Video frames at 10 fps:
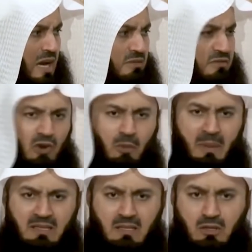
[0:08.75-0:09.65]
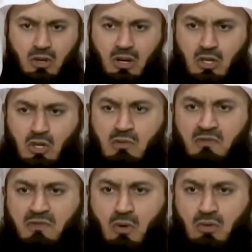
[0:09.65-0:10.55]
drive formatted. You got a new
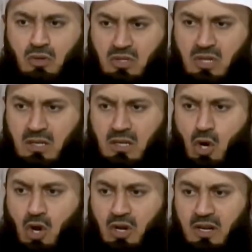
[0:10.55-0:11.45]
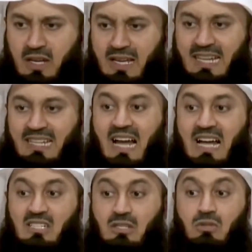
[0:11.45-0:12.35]
phone, you turned it on. It
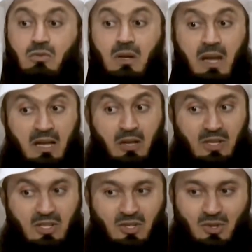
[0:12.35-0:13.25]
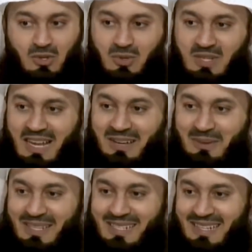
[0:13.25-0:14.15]
asks you what language, you choose a
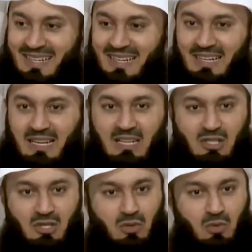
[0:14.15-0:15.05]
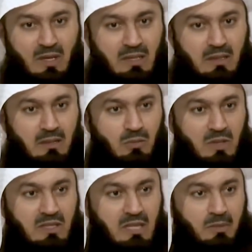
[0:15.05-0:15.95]
language. It asks you what,
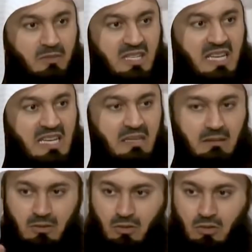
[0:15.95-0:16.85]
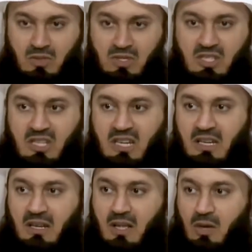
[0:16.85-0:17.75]
what type of screen, you choose the
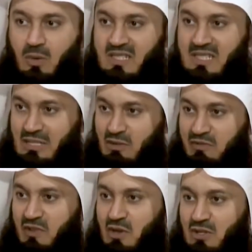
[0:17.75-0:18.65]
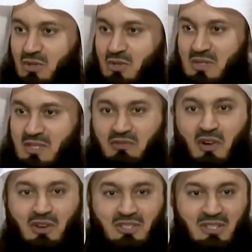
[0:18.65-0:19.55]
screen. What size of font, you choose the
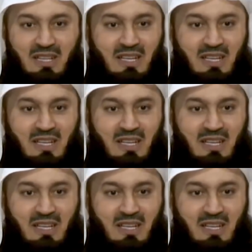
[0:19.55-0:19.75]
font.